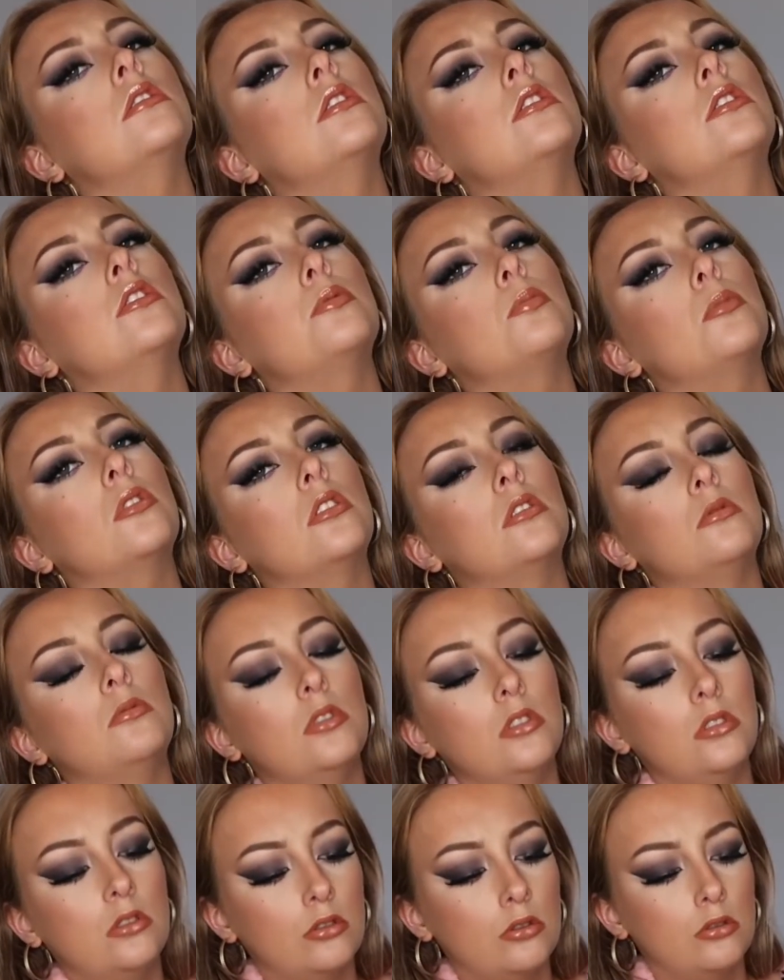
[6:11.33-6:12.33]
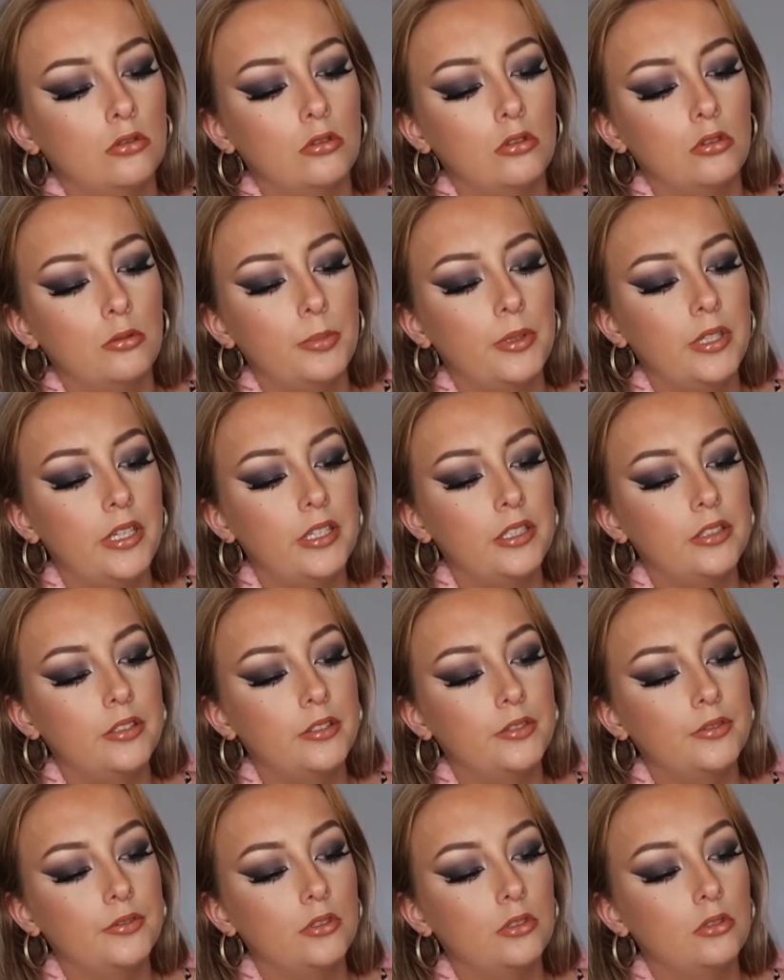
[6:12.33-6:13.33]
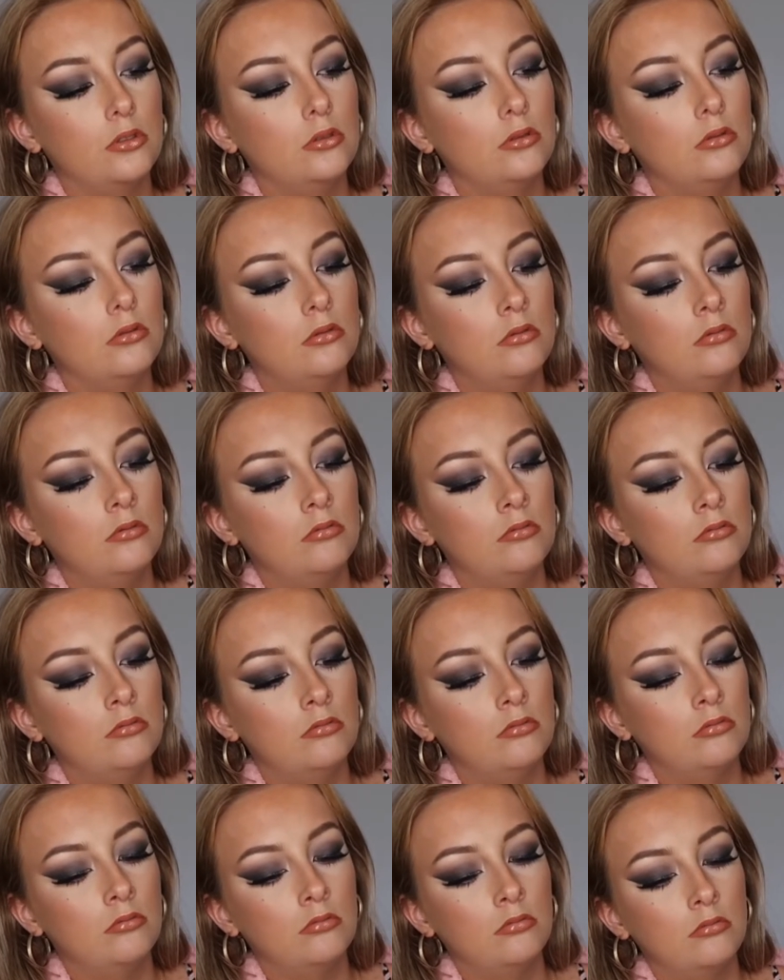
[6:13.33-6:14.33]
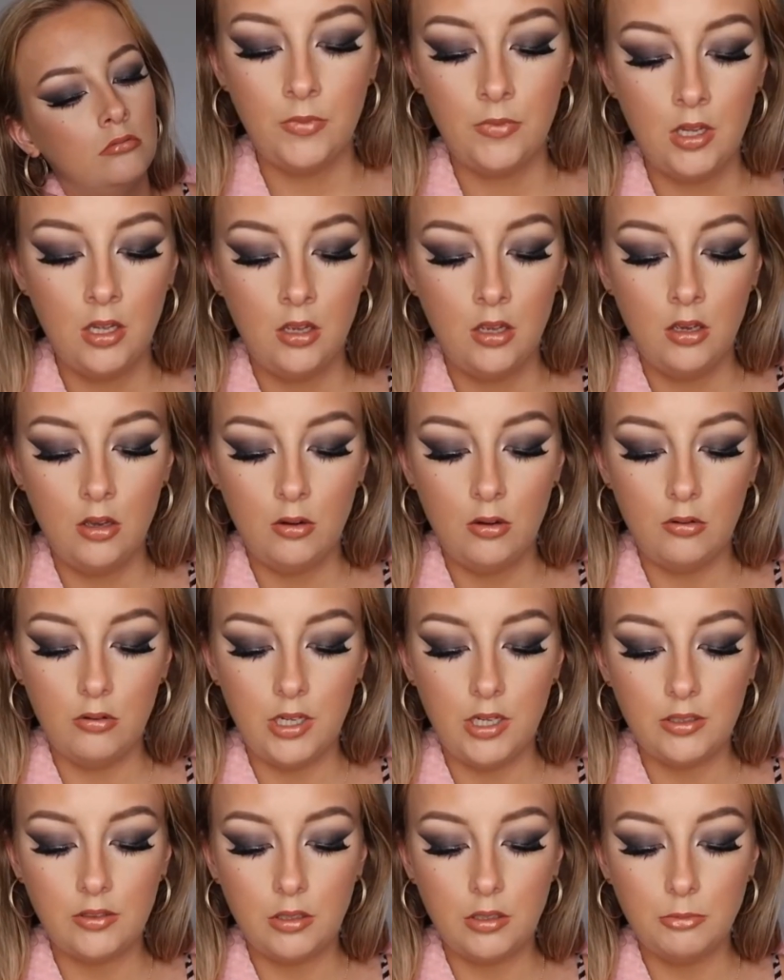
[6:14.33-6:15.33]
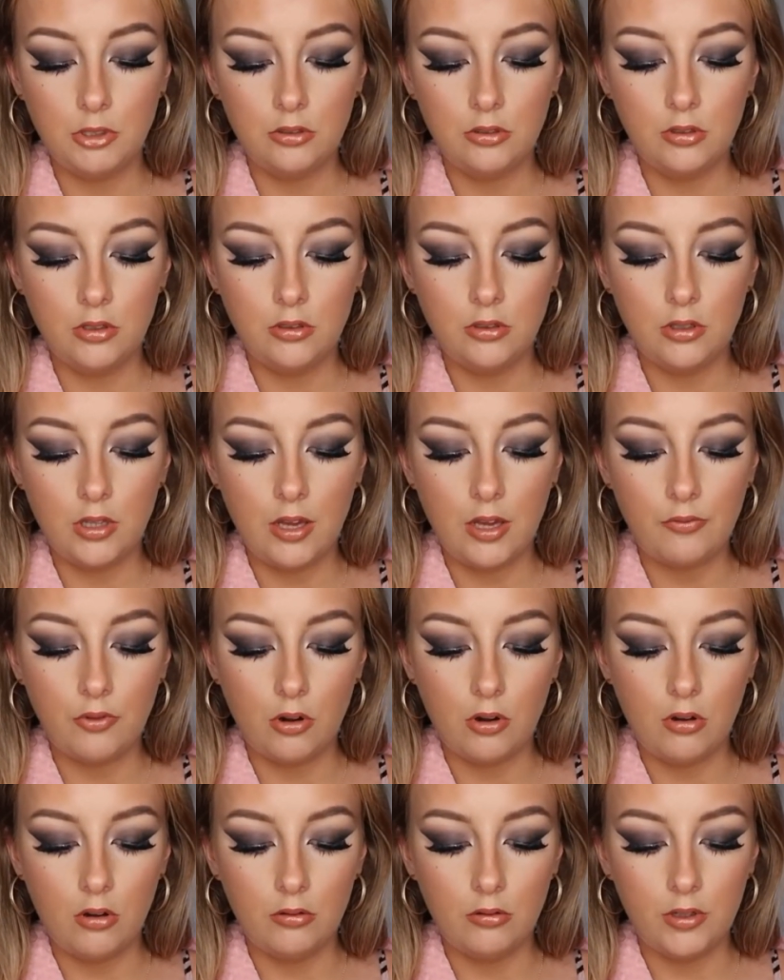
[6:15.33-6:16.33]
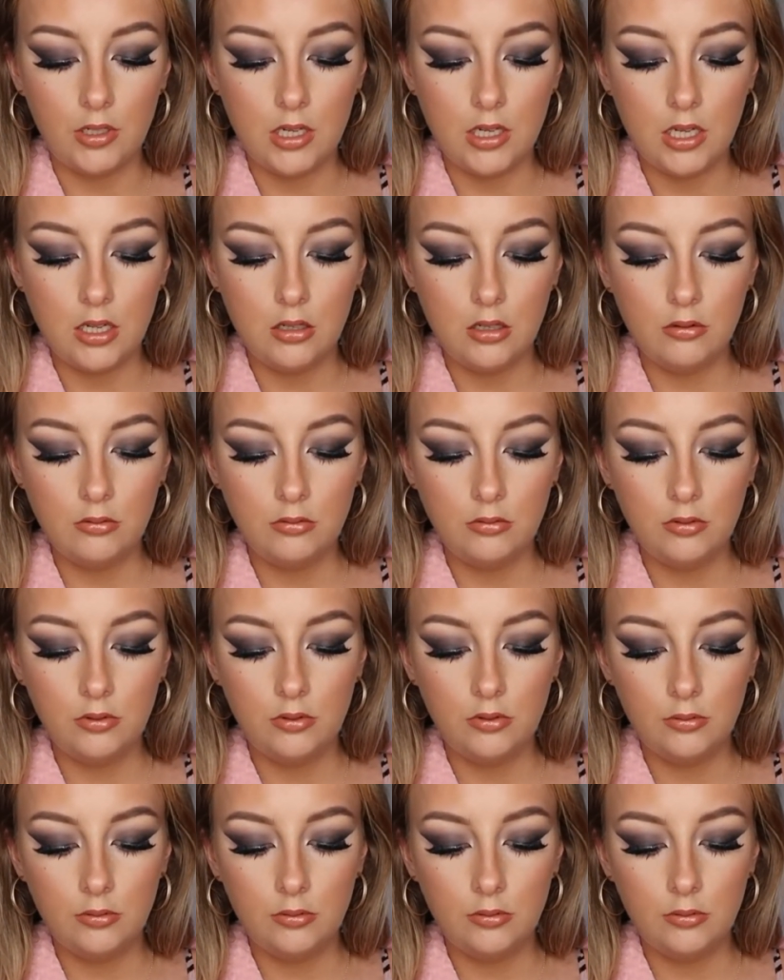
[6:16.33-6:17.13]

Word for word: this morning was so blissful. Okay, so I'm just going to do that for all the nails.